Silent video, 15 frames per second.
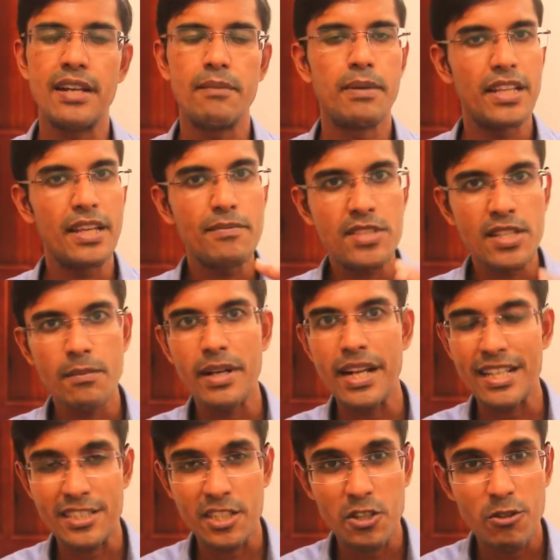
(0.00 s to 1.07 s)
But if somebody has
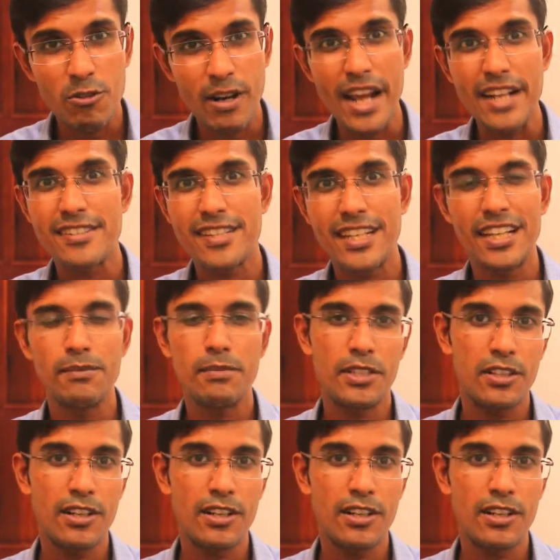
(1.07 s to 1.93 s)
a great skill but don't